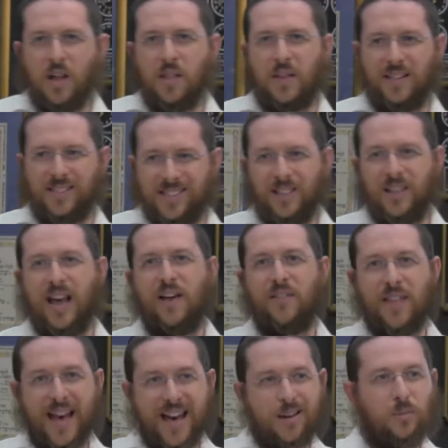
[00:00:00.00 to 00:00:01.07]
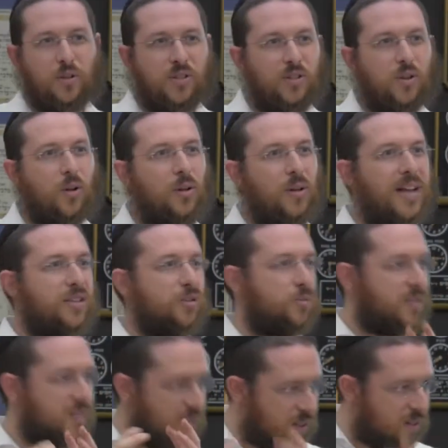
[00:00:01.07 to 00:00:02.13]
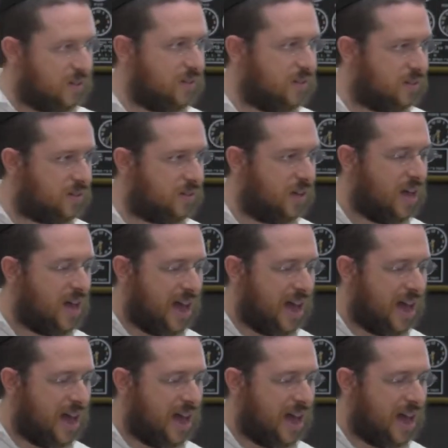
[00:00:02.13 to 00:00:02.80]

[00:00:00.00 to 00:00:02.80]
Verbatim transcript: They still have the animal soul as a resistance.